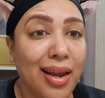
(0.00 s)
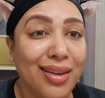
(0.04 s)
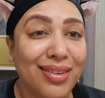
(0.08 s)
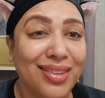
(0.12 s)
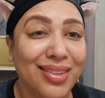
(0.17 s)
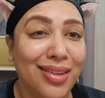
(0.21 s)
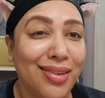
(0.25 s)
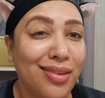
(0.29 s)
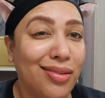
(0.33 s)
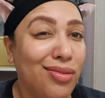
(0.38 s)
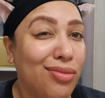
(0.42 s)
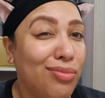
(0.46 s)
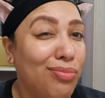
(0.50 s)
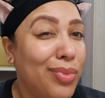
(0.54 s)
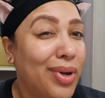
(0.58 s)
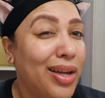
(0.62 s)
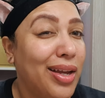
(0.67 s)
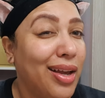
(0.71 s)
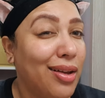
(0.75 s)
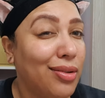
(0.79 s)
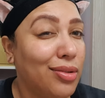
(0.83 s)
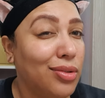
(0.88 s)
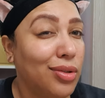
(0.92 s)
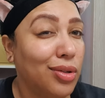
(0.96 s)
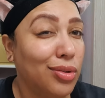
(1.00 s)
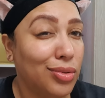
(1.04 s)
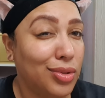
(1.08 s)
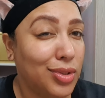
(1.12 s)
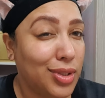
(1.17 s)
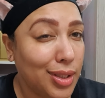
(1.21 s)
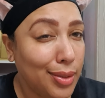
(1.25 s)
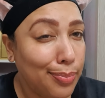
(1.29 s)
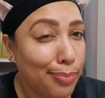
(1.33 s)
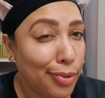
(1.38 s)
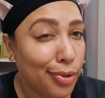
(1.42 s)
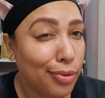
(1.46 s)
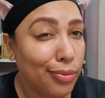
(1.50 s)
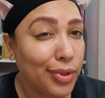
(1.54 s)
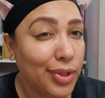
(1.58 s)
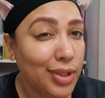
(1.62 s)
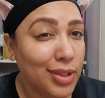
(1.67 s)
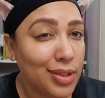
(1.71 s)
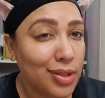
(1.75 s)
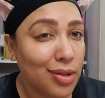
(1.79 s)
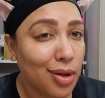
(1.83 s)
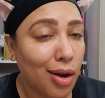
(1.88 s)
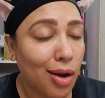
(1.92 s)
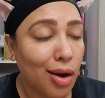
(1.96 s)
I think you might have to go deeper with a
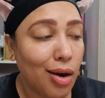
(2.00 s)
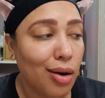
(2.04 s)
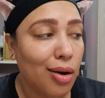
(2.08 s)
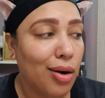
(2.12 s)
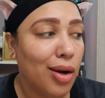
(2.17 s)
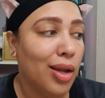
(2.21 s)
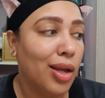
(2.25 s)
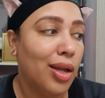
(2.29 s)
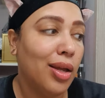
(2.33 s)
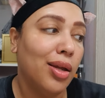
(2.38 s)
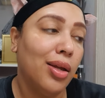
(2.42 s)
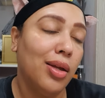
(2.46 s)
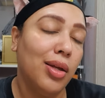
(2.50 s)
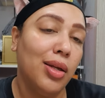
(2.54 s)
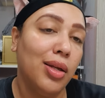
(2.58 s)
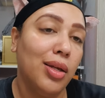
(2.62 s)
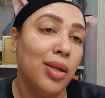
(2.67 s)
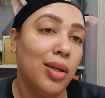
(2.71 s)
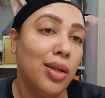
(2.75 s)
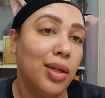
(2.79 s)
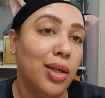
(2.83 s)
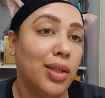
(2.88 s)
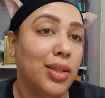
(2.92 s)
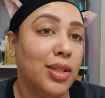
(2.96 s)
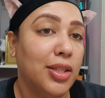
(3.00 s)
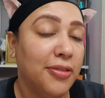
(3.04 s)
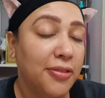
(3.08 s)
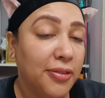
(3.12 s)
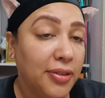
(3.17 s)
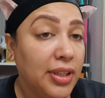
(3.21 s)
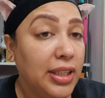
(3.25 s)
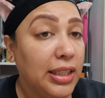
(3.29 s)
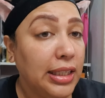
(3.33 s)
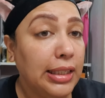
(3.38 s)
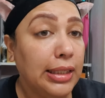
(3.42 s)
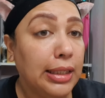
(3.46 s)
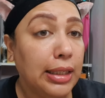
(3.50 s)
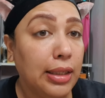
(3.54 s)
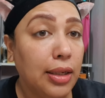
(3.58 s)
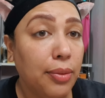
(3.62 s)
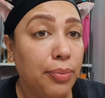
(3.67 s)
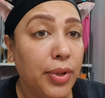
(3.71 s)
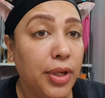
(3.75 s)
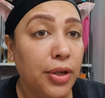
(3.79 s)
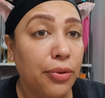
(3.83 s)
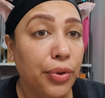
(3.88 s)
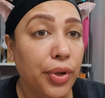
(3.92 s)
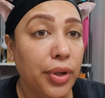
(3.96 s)
scar and definitely need a
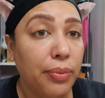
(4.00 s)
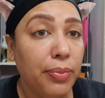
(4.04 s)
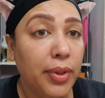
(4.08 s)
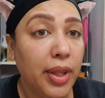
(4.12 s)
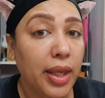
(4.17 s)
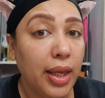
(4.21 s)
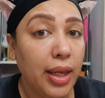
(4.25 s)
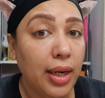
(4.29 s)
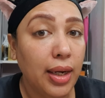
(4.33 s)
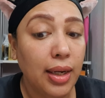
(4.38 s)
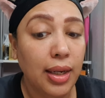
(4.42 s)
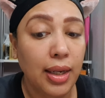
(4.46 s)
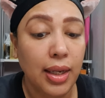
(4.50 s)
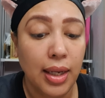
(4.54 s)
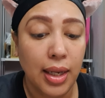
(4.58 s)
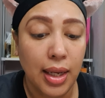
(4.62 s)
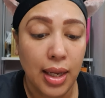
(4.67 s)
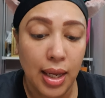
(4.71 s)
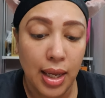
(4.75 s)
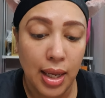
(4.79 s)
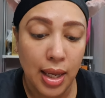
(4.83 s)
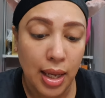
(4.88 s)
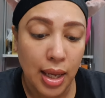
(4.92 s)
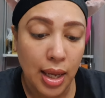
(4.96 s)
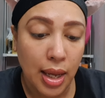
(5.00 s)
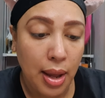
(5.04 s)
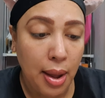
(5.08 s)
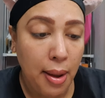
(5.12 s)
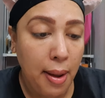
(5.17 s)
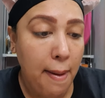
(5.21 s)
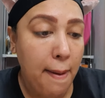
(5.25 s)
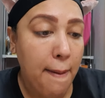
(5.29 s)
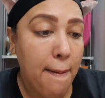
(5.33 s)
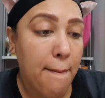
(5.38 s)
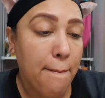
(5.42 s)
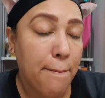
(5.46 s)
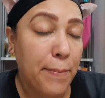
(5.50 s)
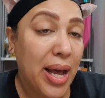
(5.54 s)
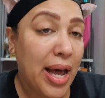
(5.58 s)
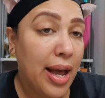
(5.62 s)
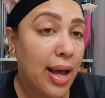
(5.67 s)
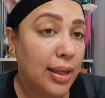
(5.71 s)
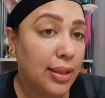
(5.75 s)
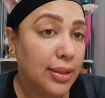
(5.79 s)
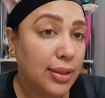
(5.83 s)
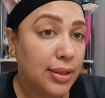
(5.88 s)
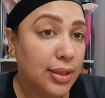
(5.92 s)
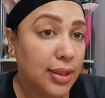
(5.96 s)
numbing cream then.
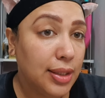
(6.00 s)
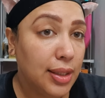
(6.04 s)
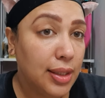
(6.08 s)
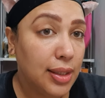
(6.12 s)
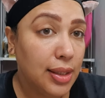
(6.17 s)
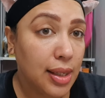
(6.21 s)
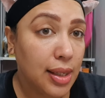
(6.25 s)
But